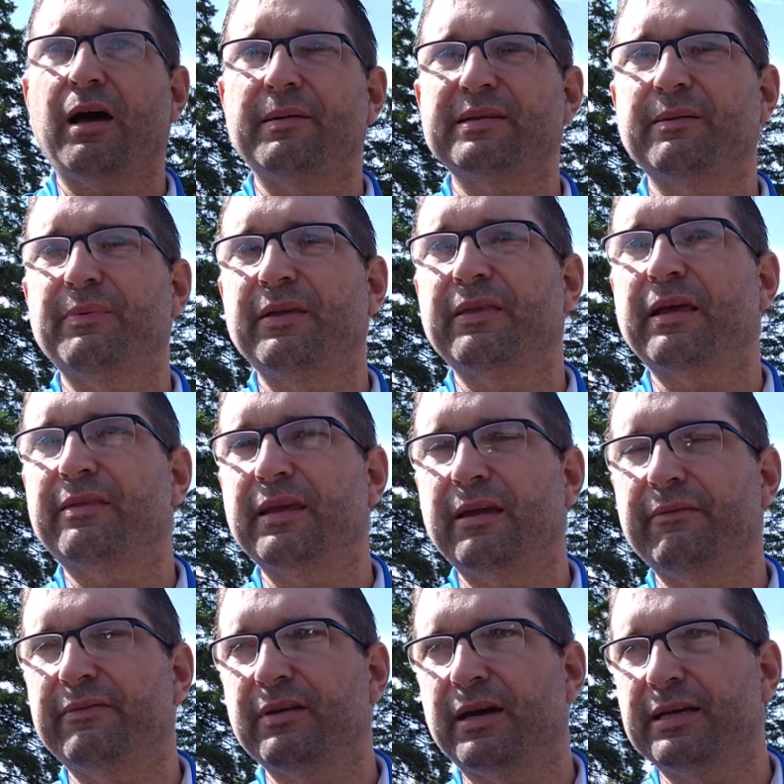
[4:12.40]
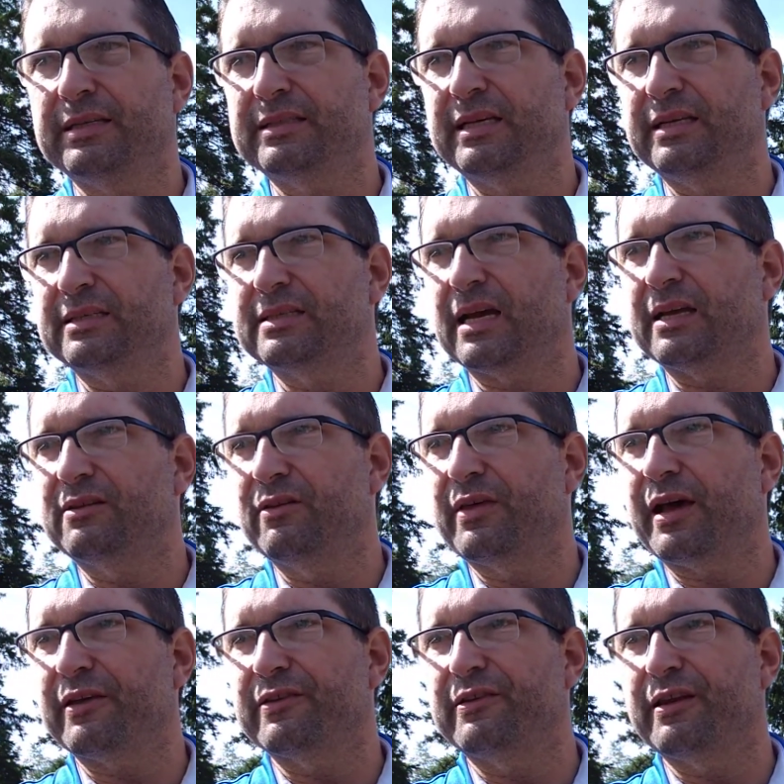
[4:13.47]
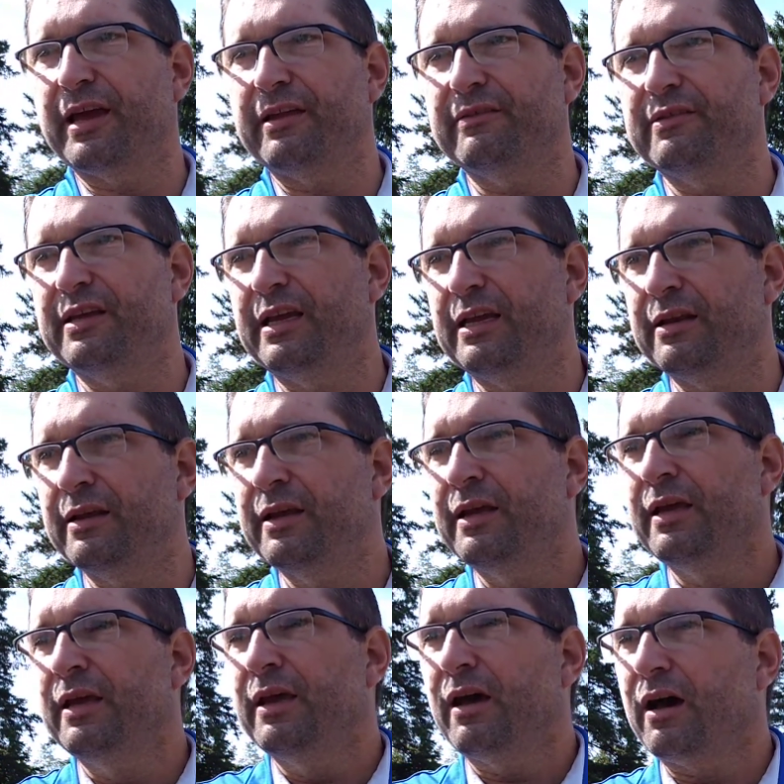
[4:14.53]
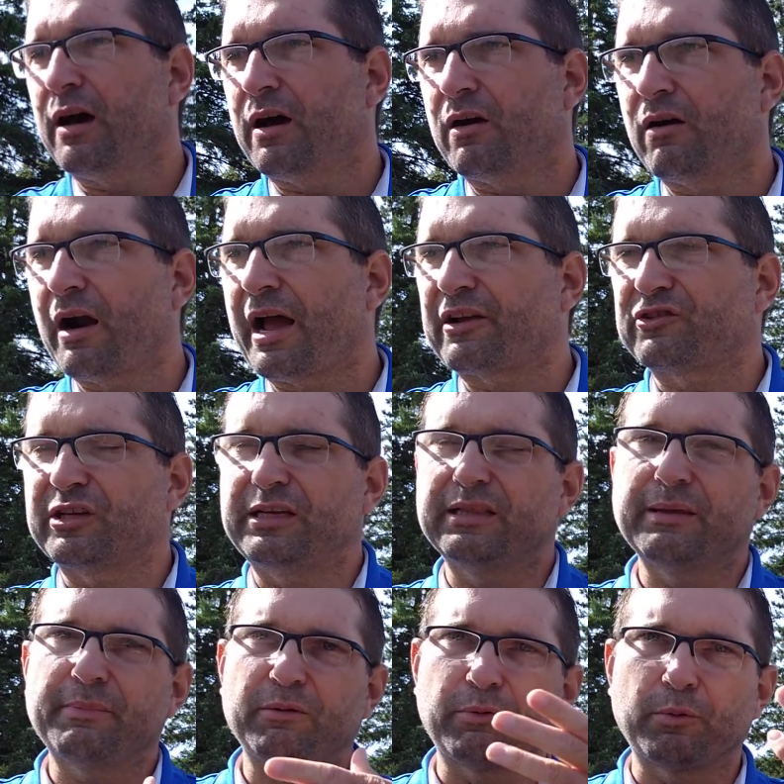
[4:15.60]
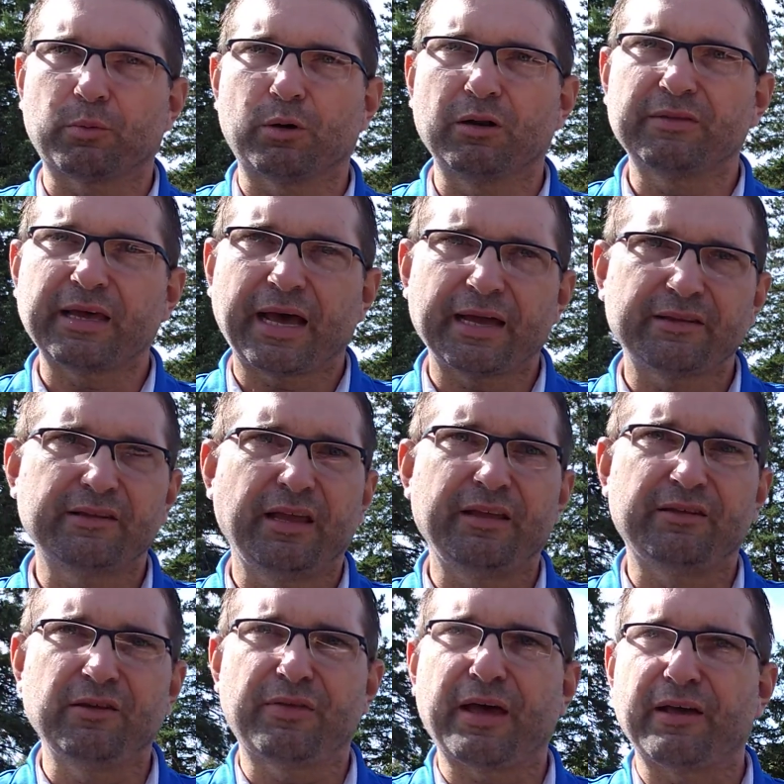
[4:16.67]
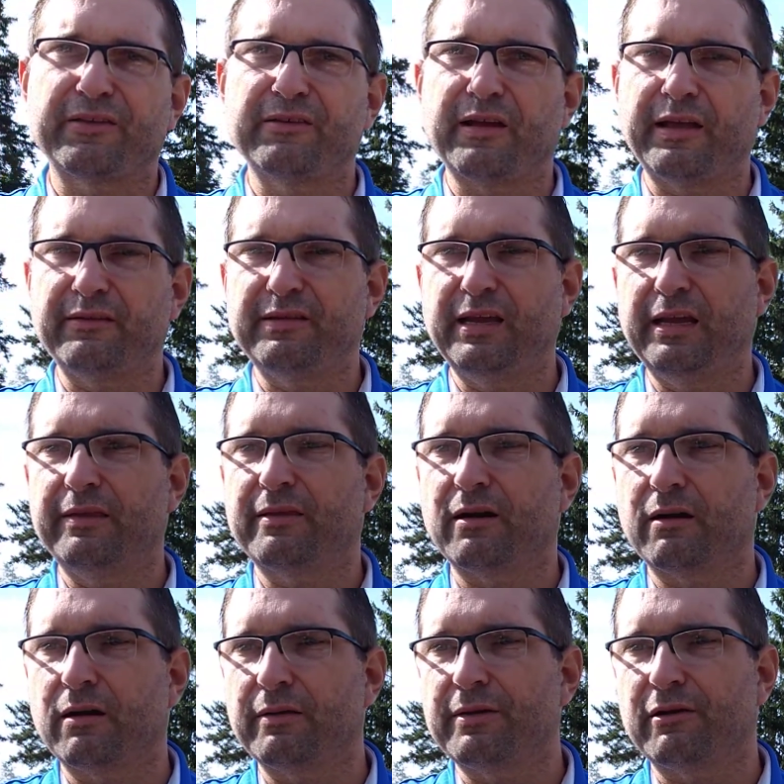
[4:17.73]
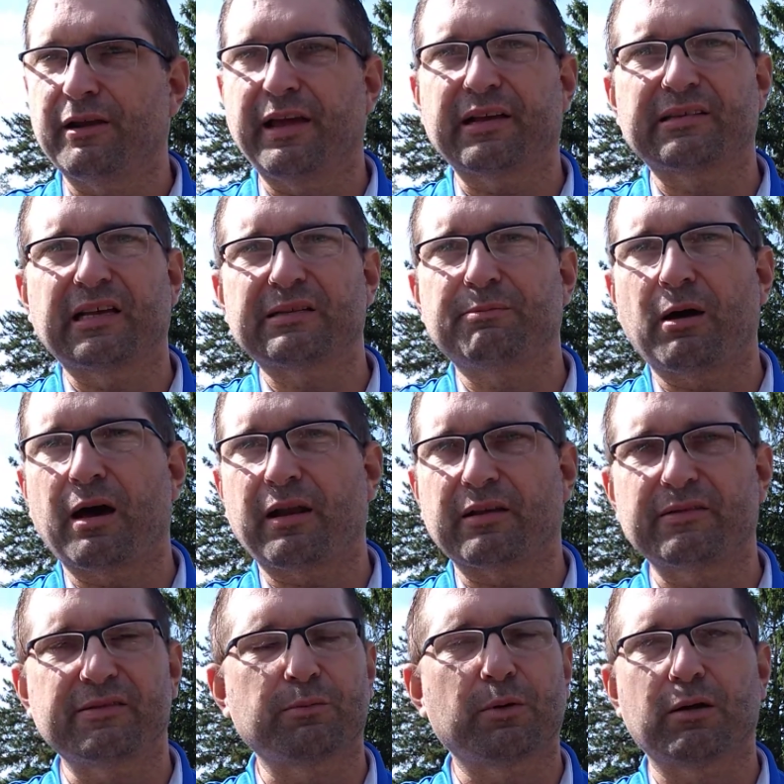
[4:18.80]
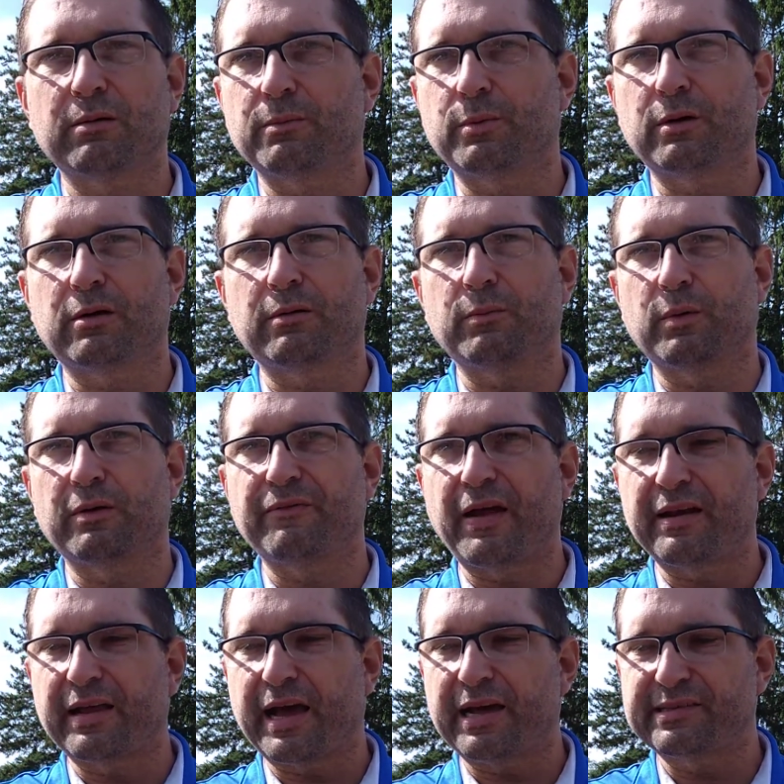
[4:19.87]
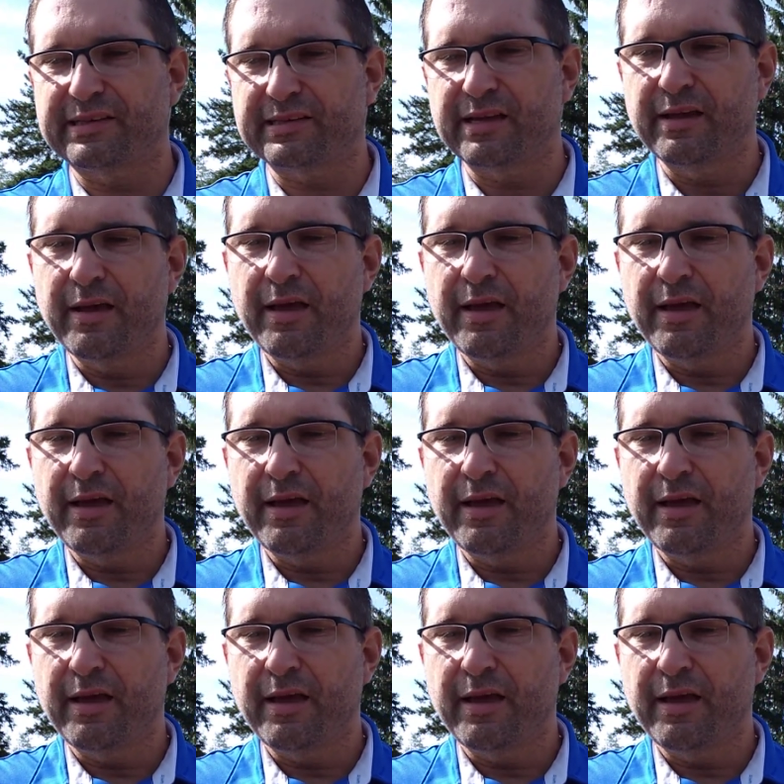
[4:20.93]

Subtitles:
something that they've done since 2019, or actually, let me reword that. In 2019, their EXS products were fantastic.